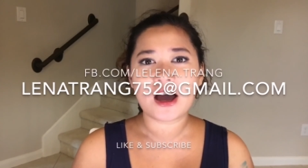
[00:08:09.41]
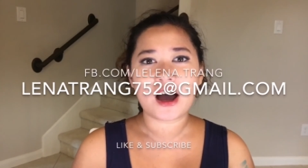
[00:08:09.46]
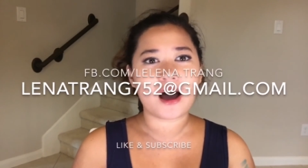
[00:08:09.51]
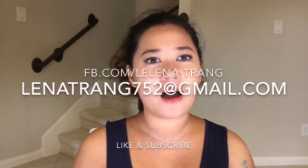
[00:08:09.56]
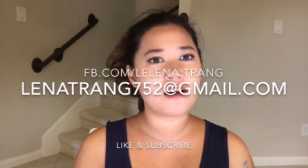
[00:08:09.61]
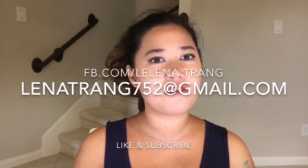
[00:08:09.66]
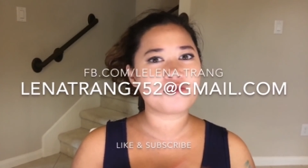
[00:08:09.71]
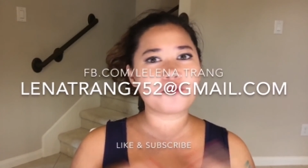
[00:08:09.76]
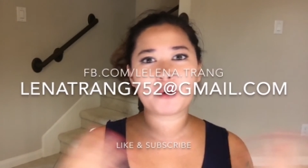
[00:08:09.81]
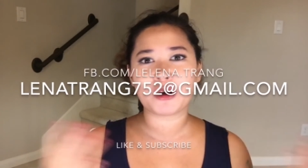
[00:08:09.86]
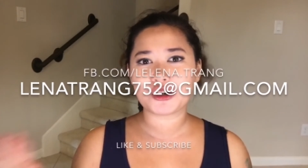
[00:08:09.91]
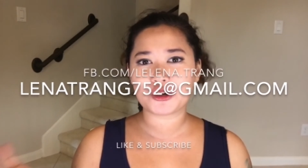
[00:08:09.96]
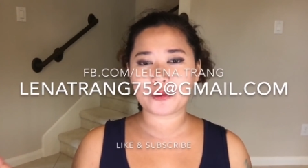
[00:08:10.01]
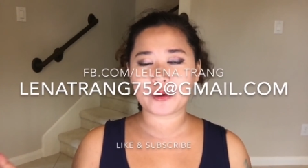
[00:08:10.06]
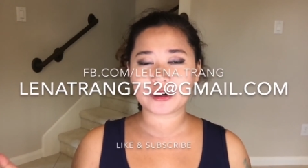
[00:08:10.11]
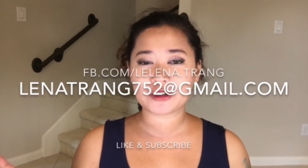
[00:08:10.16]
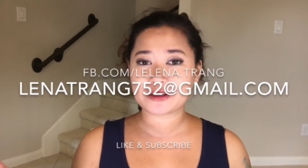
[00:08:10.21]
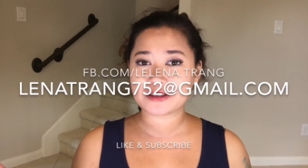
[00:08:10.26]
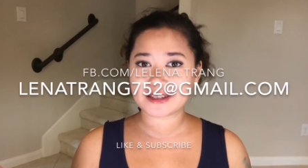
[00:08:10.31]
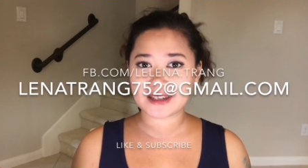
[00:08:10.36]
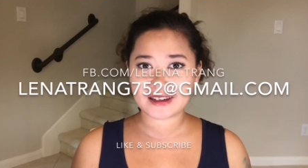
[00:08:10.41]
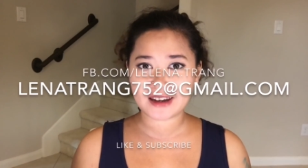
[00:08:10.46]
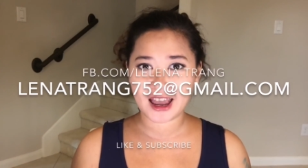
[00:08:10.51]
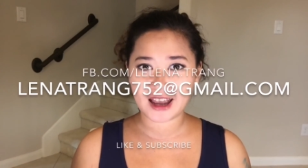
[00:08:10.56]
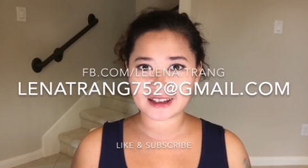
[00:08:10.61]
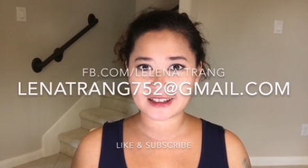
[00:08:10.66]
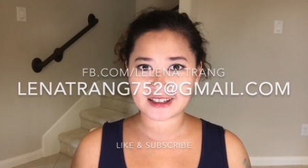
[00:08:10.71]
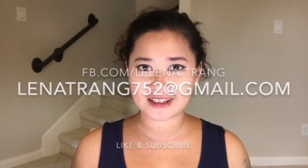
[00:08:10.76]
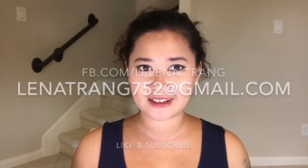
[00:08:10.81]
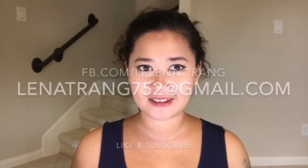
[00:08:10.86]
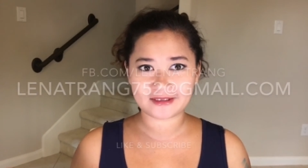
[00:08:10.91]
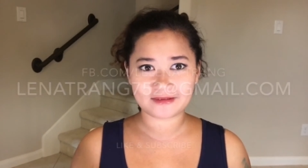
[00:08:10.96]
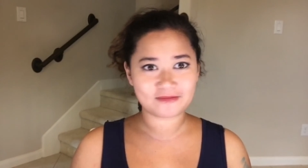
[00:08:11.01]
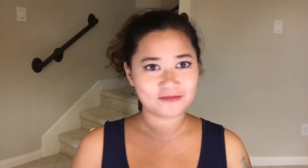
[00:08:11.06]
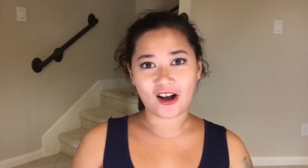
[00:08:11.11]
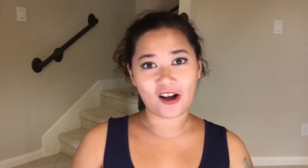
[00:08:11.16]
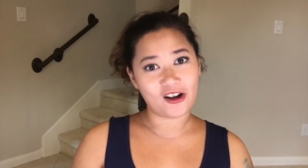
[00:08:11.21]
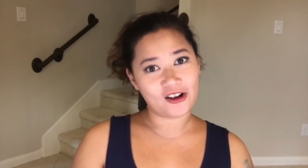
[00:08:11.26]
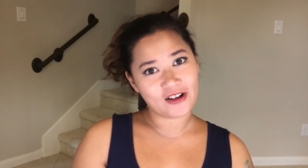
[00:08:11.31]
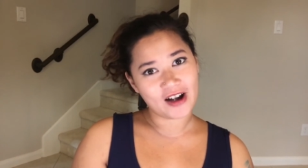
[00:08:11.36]
of what you want to see next
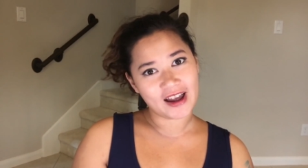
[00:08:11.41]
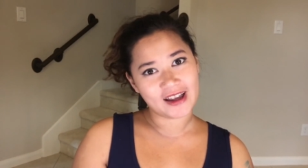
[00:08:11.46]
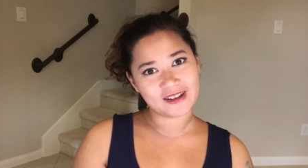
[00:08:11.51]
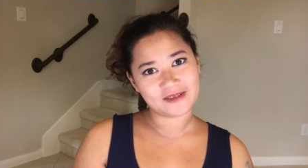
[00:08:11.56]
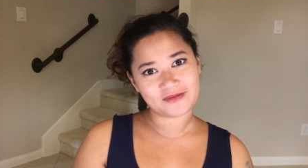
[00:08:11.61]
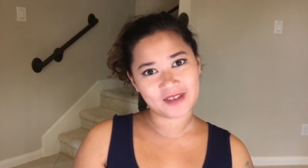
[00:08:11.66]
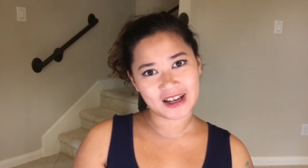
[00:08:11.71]
Alright,